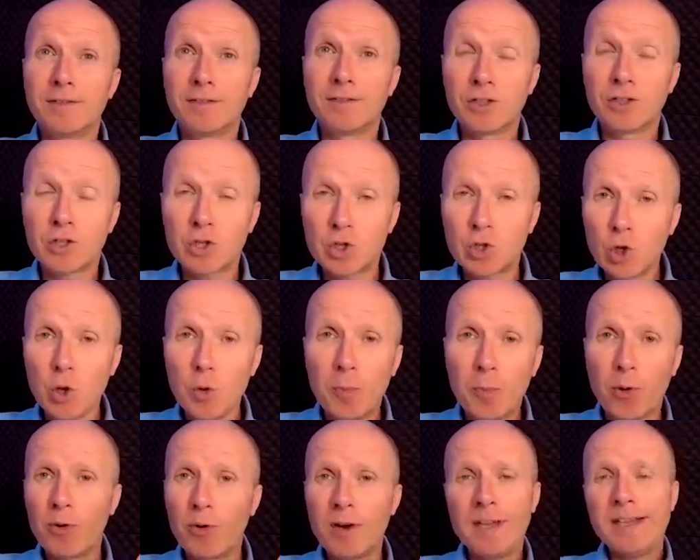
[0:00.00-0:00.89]

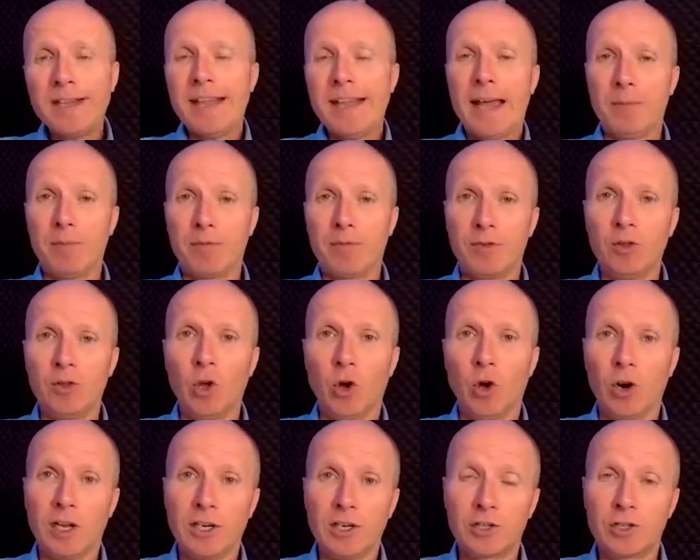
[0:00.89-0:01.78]
super in-depth
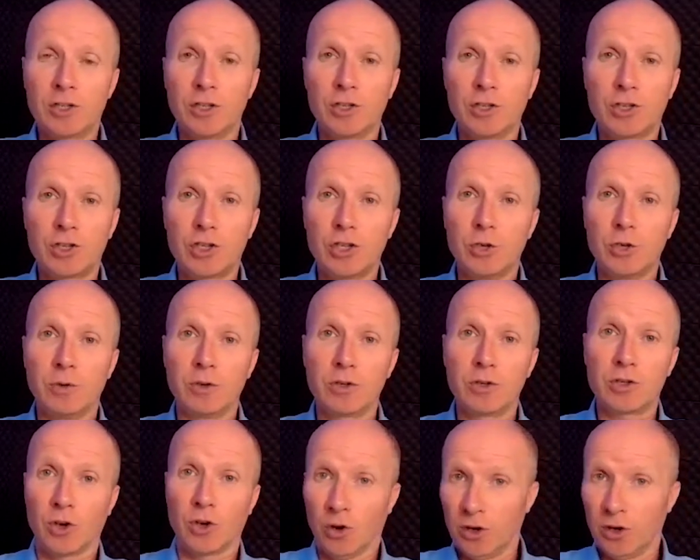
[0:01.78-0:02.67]
knowledge that
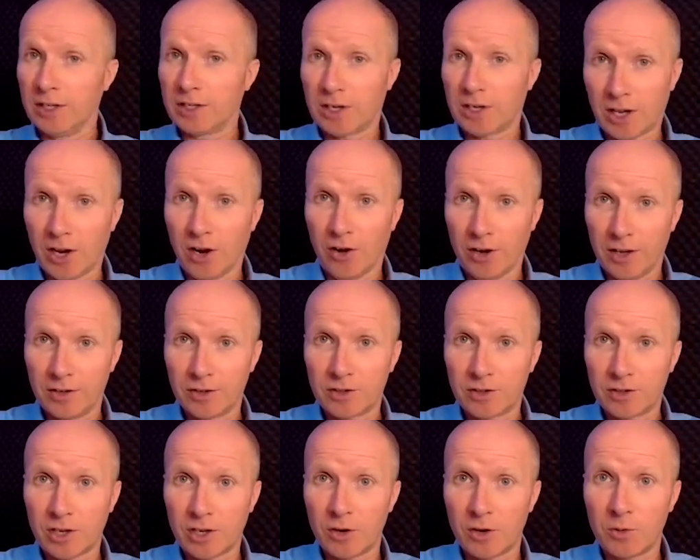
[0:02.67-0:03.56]
Stuart's got on his
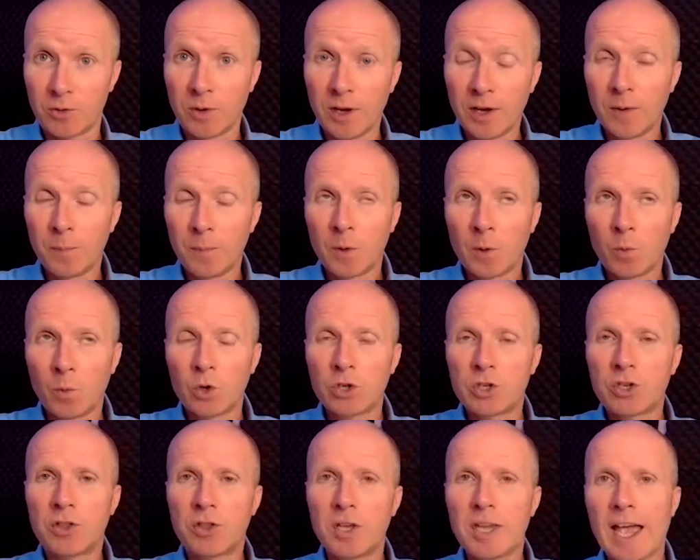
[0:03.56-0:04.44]
clients. So what
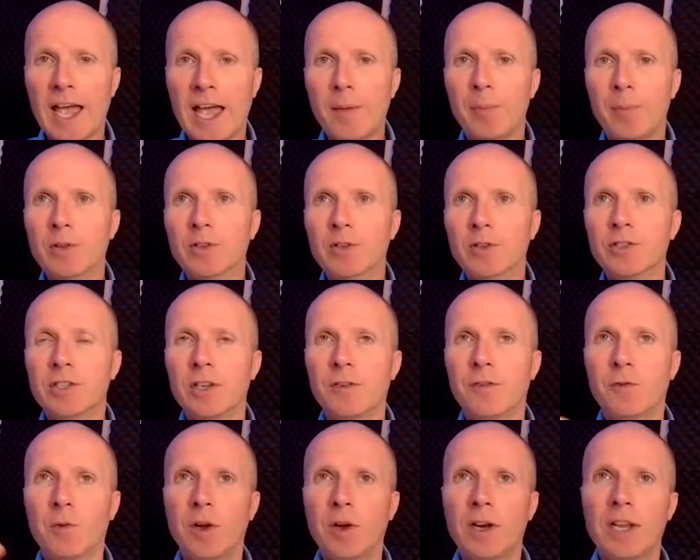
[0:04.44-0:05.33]
do you think happens
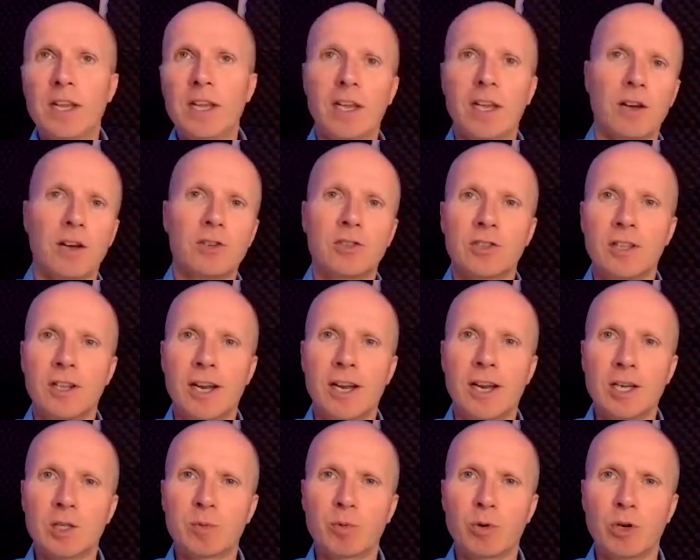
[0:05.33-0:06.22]
when he goes to the
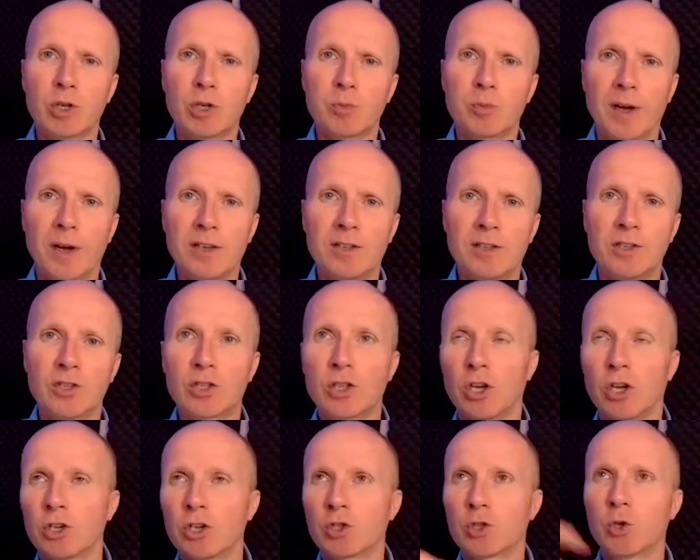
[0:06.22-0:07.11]
next prospect and
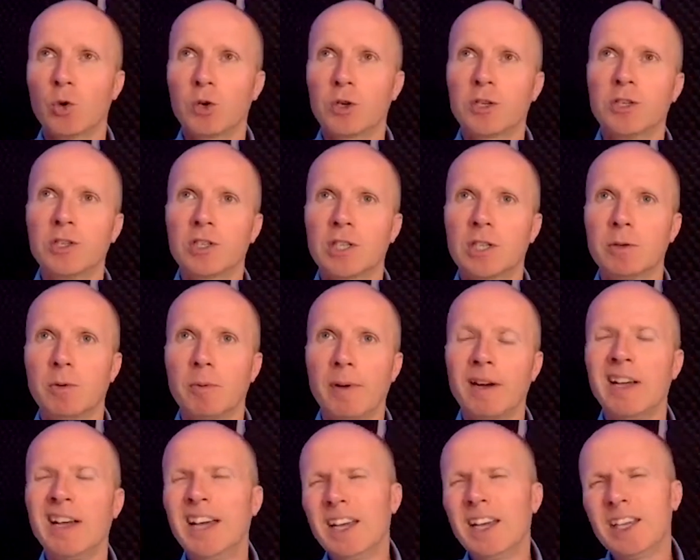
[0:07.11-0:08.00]
starts talking to them
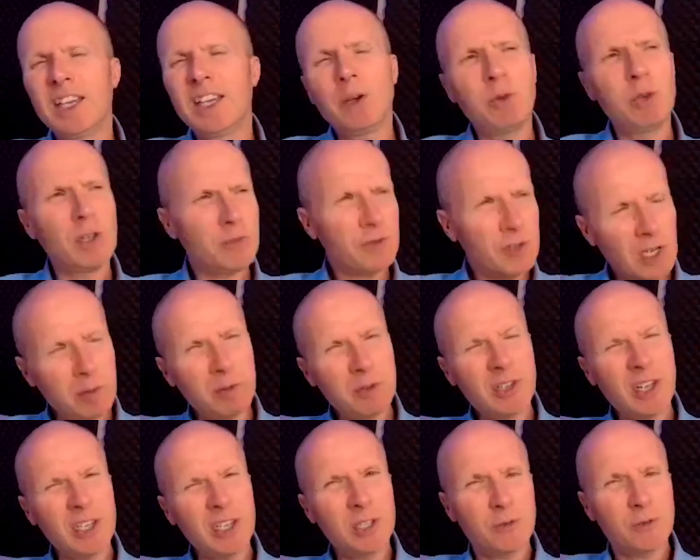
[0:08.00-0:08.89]
about, we have to keep your
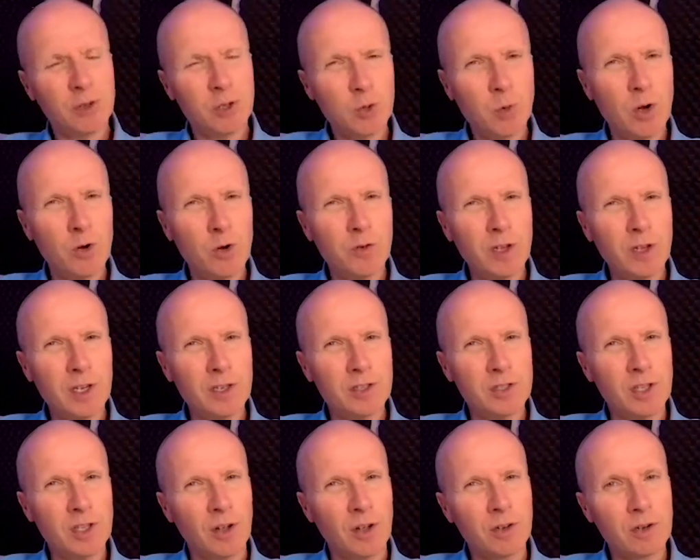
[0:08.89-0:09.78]
data for 12
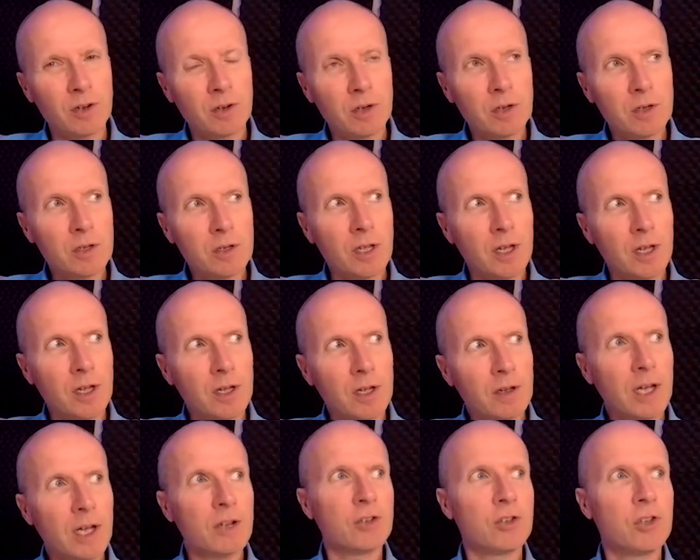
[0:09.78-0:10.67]
years, don't you? Yeah.
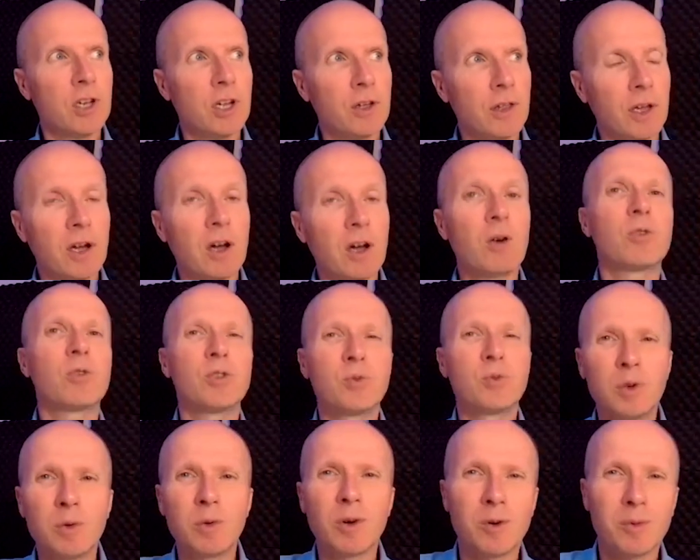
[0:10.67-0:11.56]
How do you know that? Oh,
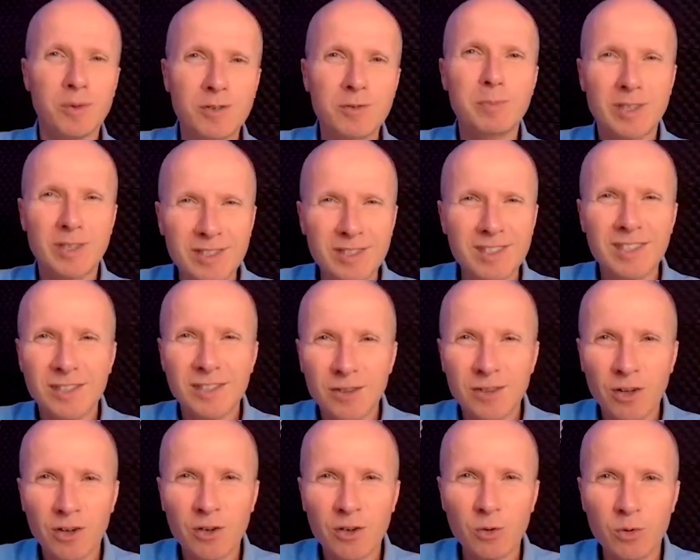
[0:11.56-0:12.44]
because we work with businesses
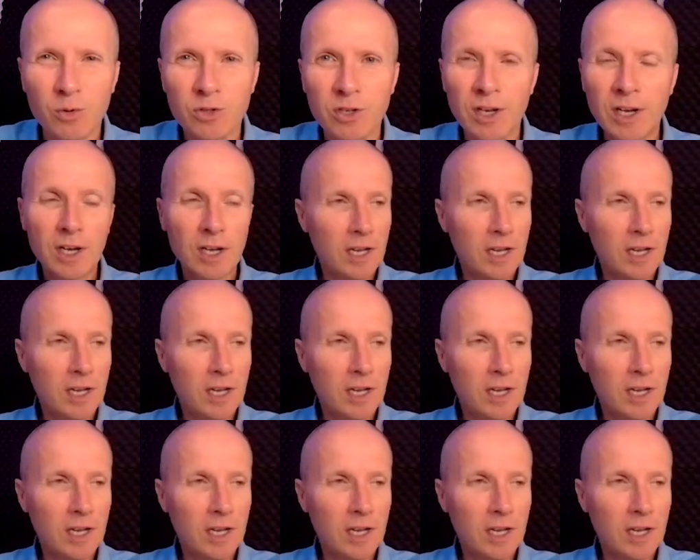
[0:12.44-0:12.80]
like yours.